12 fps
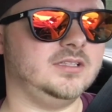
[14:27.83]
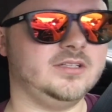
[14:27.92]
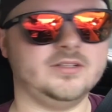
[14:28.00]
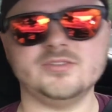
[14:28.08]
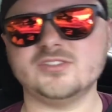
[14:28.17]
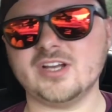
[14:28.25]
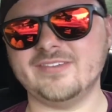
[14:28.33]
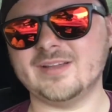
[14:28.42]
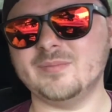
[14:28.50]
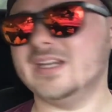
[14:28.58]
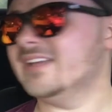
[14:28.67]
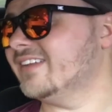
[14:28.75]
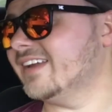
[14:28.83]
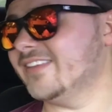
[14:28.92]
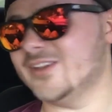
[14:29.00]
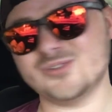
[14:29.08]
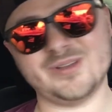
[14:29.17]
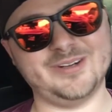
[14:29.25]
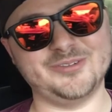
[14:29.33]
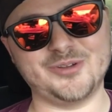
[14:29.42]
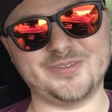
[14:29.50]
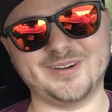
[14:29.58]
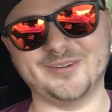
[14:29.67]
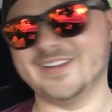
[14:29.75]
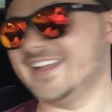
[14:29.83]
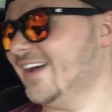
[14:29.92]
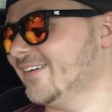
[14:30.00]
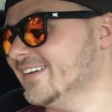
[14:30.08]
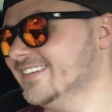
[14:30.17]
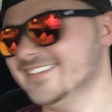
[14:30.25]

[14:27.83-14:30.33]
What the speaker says: It was driving a minivan though, so I don't know if I really count it.